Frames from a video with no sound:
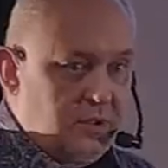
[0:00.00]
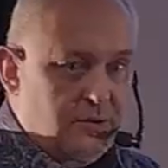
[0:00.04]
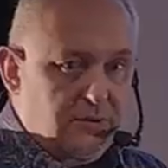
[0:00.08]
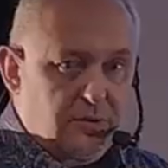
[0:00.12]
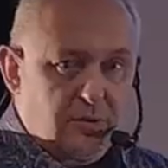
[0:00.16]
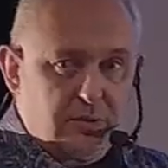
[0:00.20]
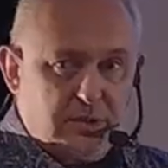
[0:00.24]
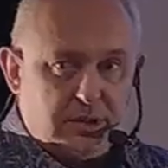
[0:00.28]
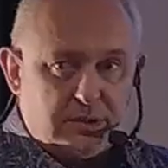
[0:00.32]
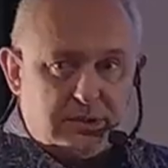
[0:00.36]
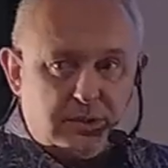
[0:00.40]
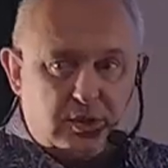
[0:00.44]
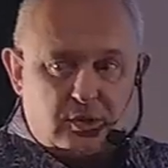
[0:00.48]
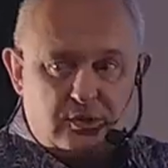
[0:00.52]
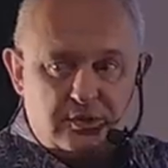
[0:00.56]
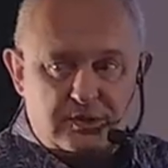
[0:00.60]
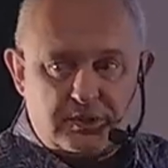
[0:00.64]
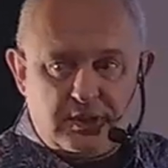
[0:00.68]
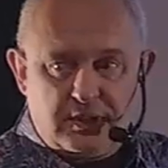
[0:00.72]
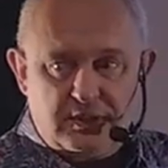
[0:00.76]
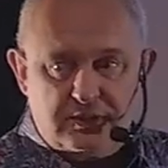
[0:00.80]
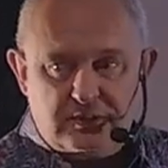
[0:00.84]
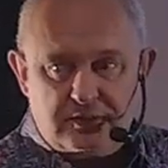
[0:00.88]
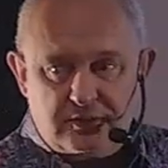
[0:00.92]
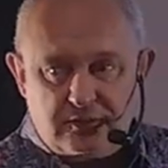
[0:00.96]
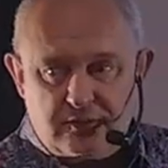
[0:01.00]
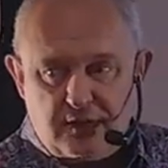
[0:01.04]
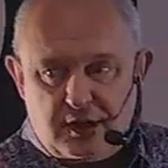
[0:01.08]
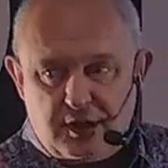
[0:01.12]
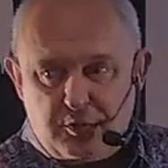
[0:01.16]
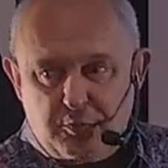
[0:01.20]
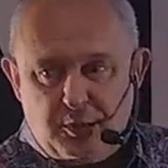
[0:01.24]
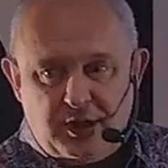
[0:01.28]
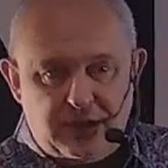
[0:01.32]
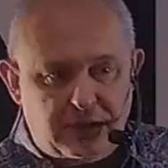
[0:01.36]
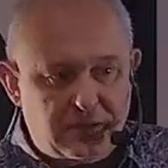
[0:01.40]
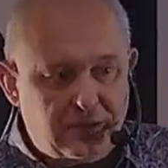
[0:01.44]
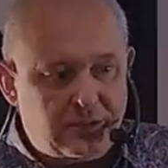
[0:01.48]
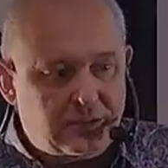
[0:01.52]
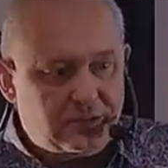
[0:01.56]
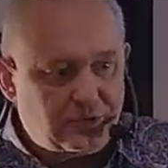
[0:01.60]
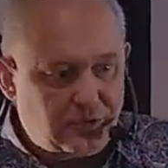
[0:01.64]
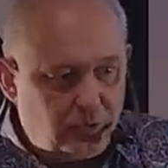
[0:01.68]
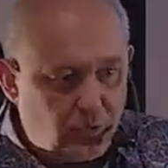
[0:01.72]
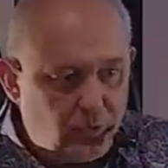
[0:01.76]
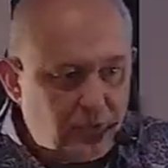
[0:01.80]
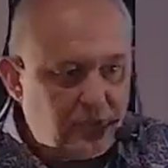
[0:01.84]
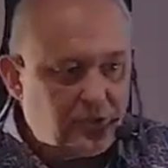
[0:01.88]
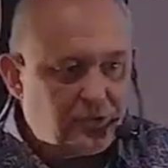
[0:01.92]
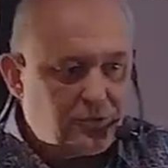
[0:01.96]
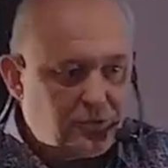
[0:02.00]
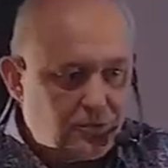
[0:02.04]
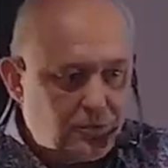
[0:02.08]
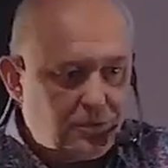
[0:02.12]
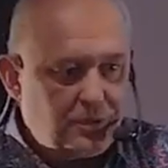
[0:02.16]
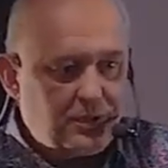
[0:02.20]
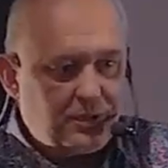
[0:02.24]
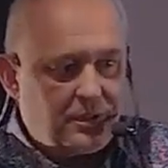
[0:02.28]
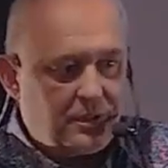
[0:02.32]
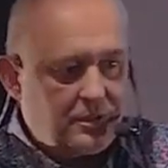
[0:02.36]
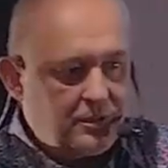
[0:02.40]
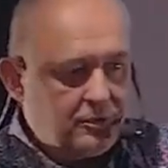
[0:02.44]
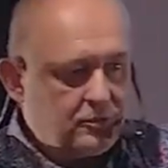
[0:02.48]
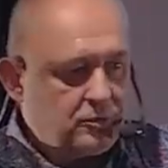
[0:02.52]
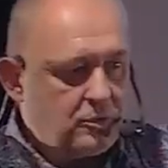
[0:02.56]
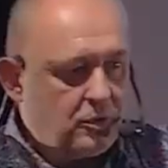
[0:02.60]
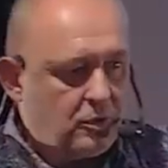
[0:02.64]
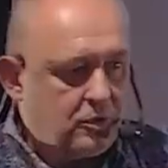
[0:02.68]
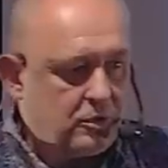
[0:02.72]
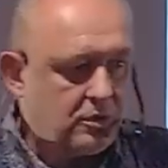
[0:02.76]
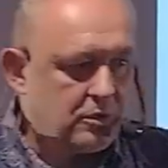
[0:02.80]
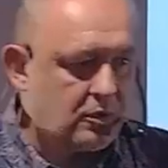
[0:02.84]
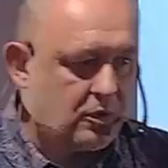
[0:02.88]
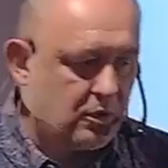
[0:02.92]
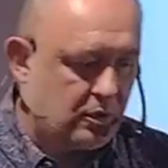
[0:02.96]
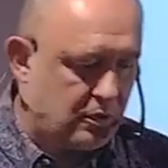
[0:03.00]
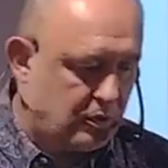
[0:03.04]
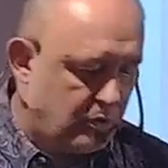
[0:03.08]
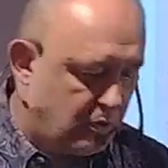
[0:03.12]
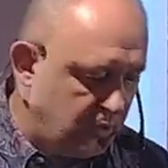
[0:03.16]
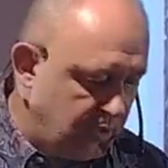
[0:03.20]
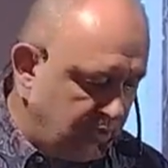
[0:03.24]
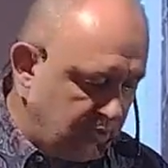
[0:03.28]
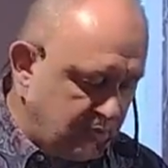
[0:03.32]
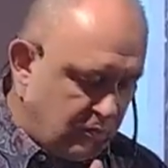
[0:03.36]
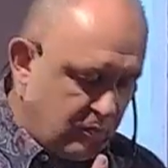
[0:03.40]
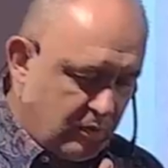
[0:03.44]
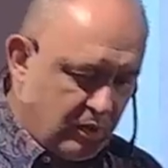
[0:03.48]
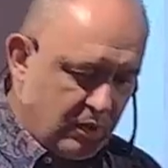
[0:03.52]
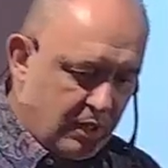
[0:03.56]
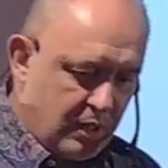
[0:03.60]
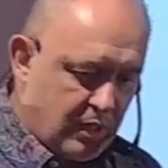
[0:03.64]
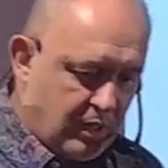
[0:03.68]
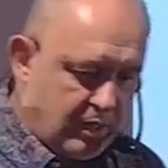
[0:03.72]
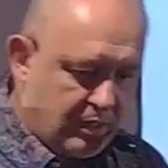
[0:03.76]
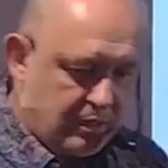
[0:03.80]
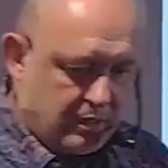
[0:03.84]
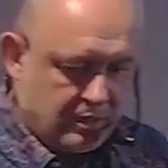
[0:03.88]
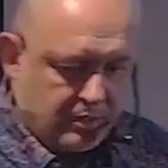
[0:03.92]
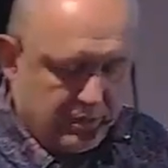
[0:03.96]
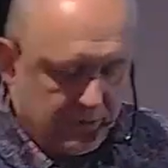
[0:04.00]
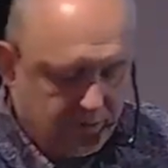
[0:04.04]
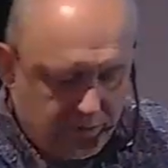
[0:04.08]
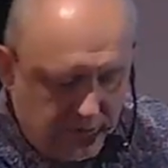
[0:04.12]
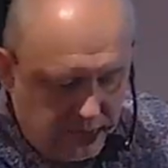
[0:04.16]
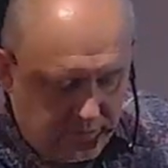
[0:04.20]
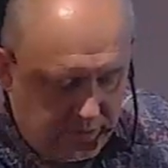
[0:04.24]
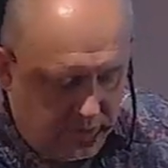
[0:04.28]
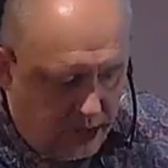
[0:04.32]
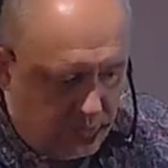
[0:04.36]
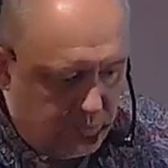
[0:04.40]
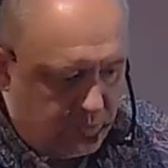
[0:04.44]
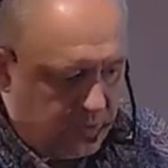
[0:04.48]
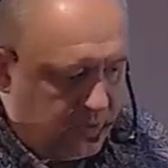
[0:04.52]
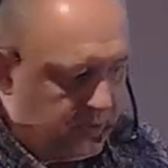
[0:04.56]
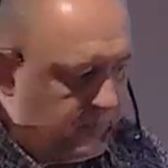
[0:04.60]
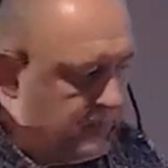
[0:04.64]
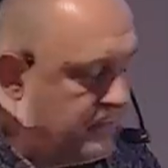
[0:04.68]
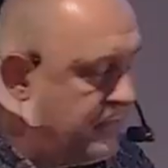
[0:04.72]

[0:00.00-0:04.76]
so let's say on 6 square meters going through the car town.